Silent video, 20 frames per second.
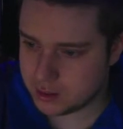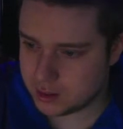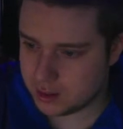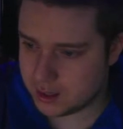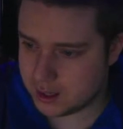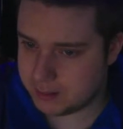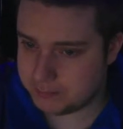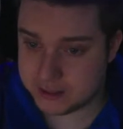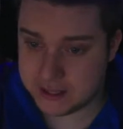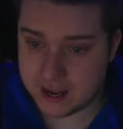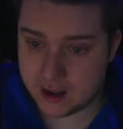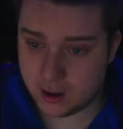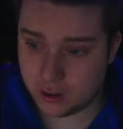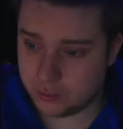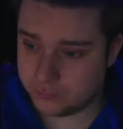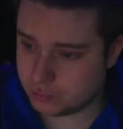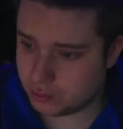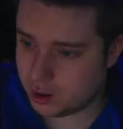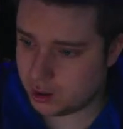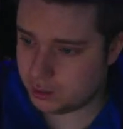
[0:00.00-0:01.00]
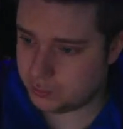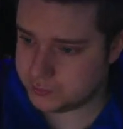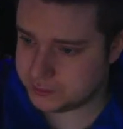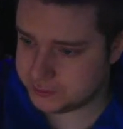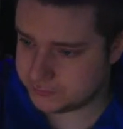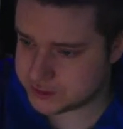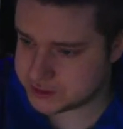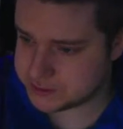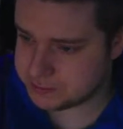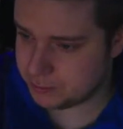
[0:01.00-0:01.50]
But yeah, overall, we
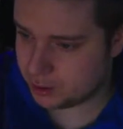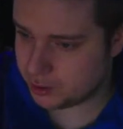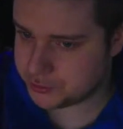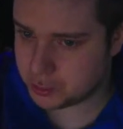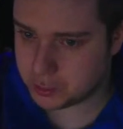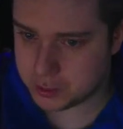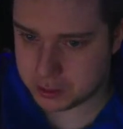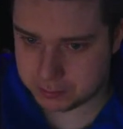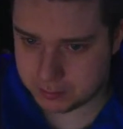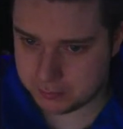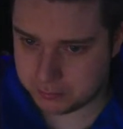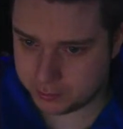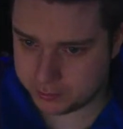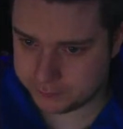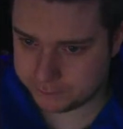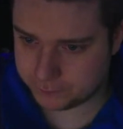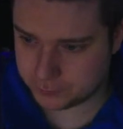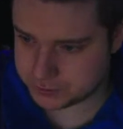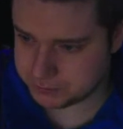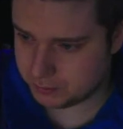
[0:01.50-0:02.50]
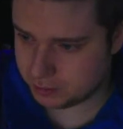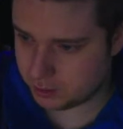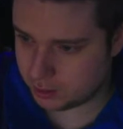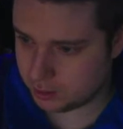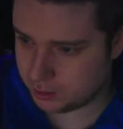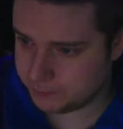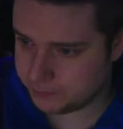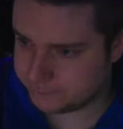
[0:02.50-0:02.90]
do have a small tornado probability for tomorrow.